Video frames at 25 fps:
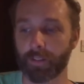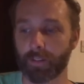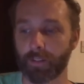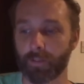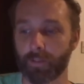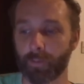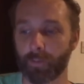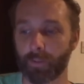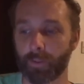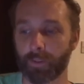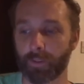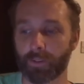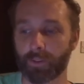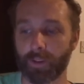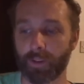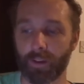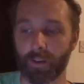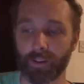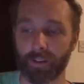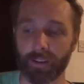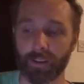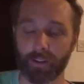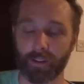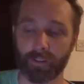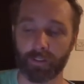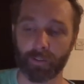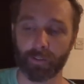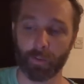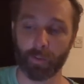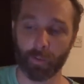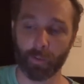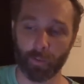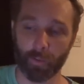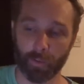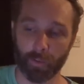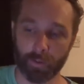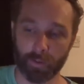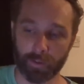we're talking on the
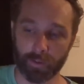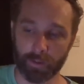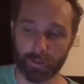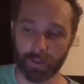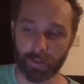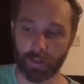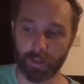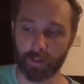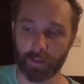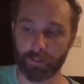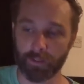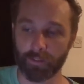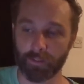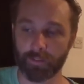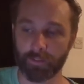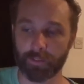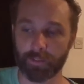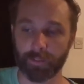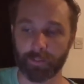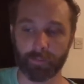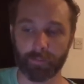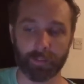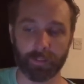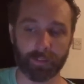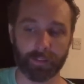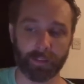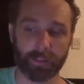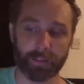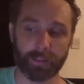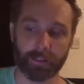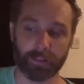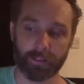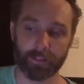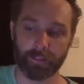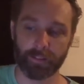order of something like